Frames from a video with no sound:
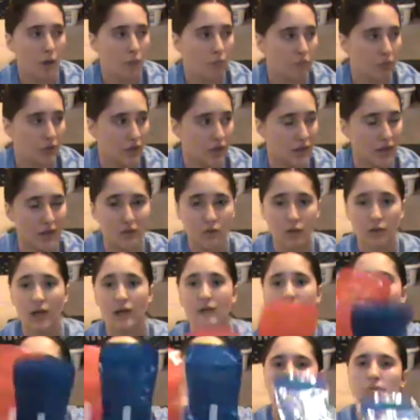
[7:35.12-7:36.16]
But I don't
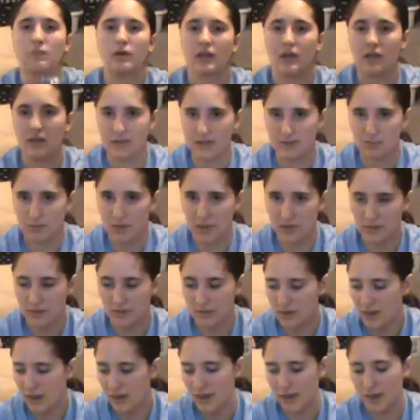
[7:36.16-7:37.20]
have a lot of money to spend,
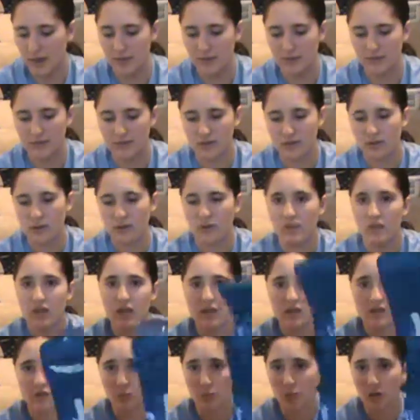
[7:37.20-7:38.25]
and
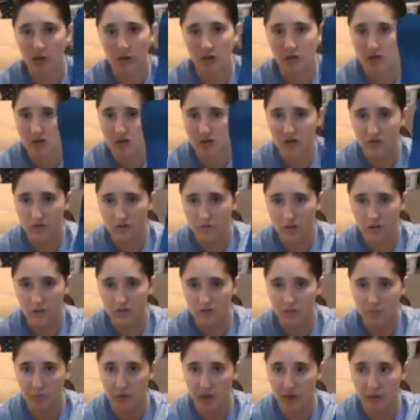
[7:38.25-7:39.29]
these work just as well as
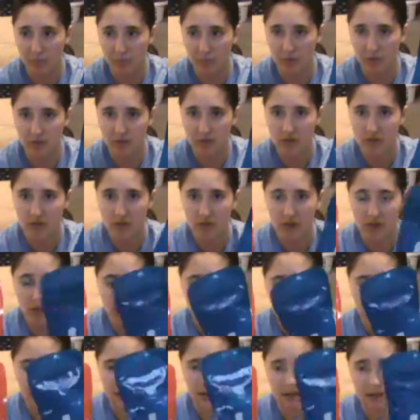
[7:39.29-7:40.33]
the Platypus.
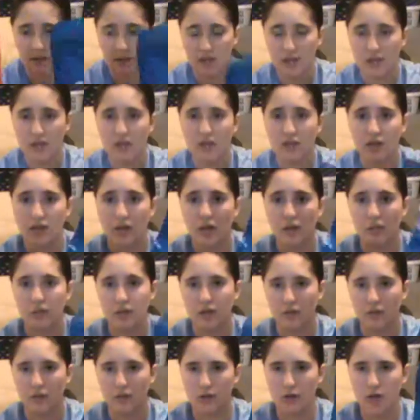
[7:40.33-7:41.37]
And I like how they come in
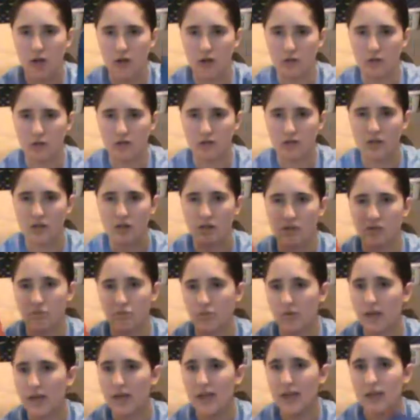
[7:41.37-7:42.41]
different colors. There's
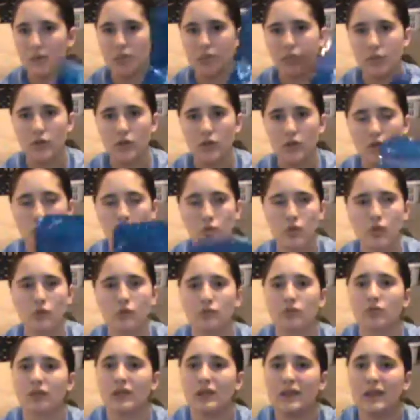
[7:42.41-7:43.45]
red, blue,
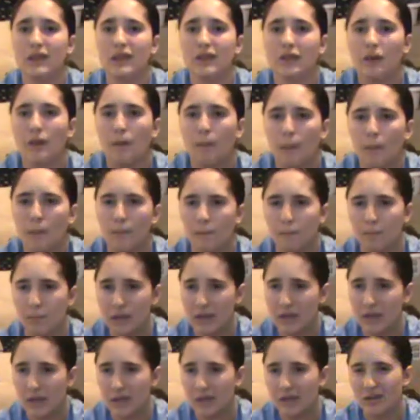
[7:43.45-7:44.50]
green,
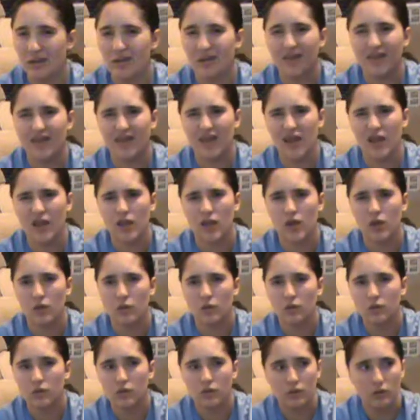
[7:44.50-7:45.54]
pink,
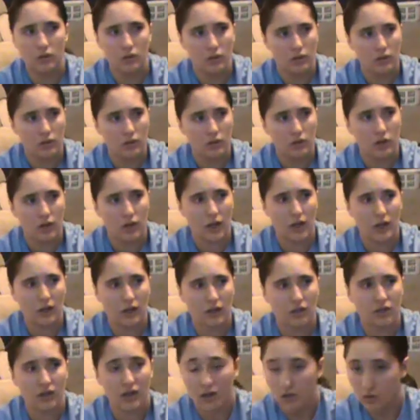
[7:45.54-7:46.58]
yellow, and I
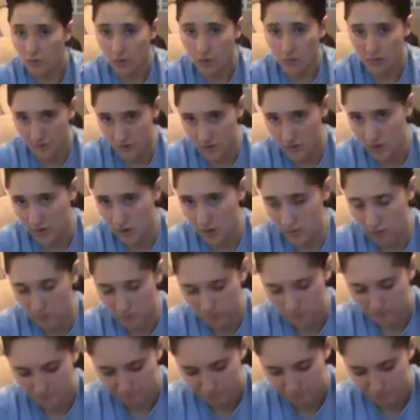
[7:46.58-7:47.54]
think an orange color.